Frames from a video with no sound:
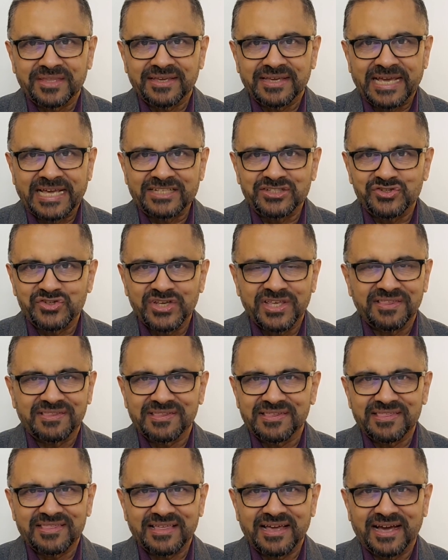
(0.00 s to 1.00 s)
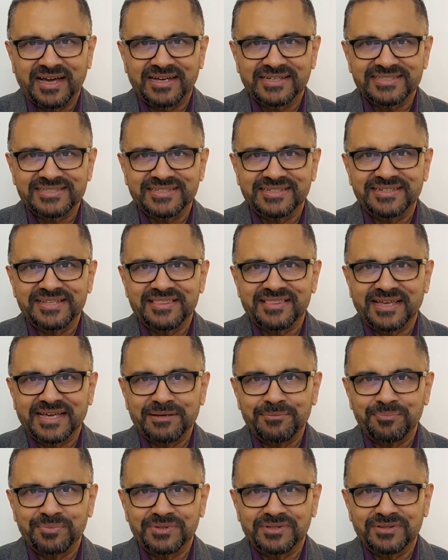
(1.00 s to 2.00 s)
And Jesus asked the
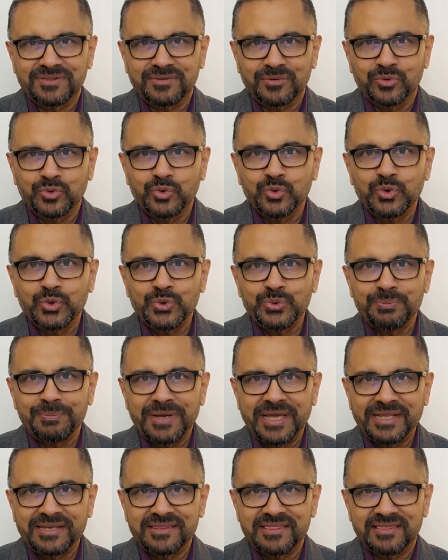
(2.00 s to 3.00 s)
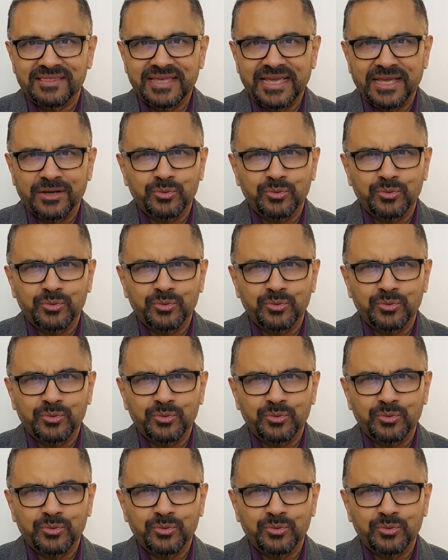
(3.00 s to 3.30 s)
disciples, who do men say?